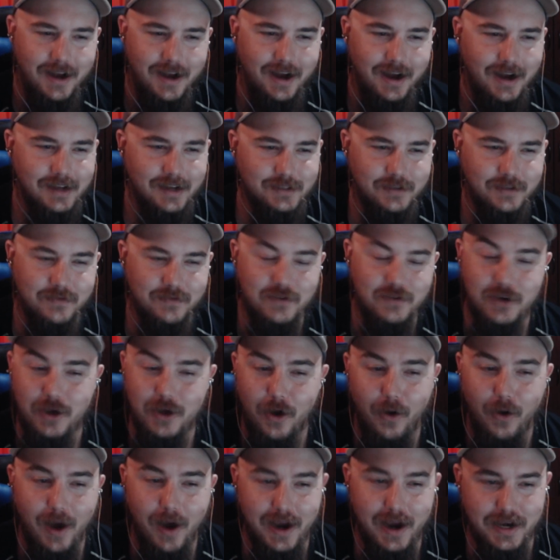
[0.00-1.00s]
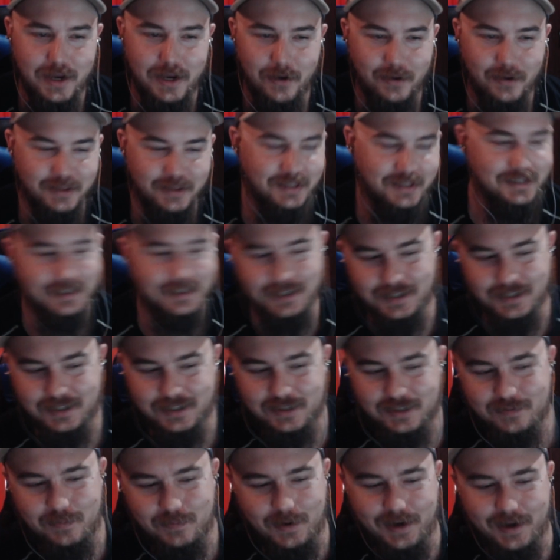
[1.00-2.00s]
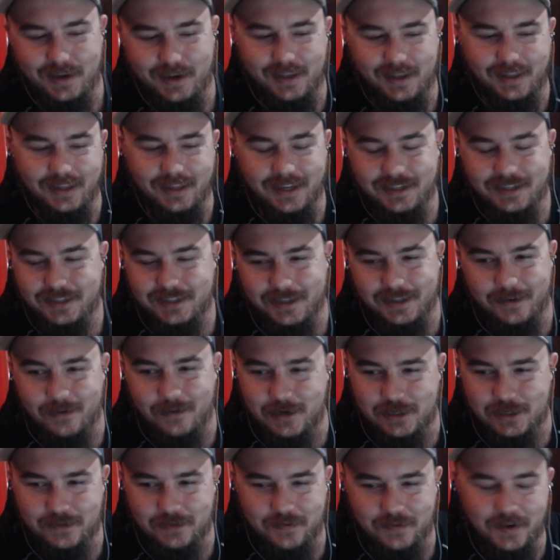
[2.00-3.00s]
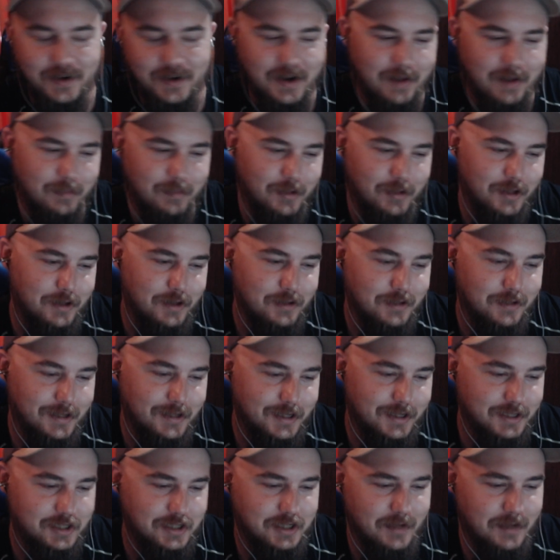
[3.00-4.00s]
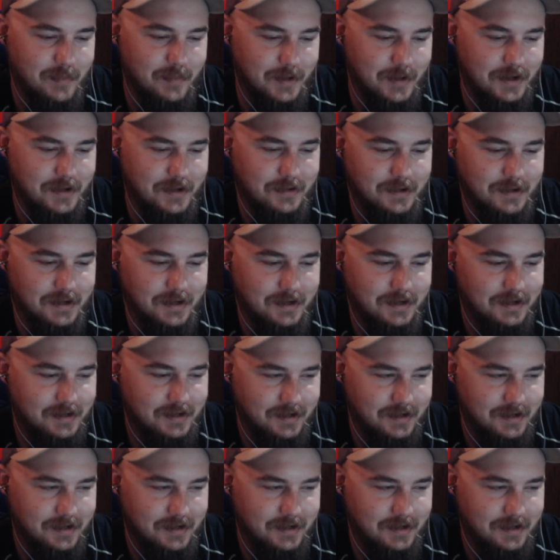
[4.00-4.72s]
Uh, so I have no idea what this is, but link to the original video down below. Let's jump into it.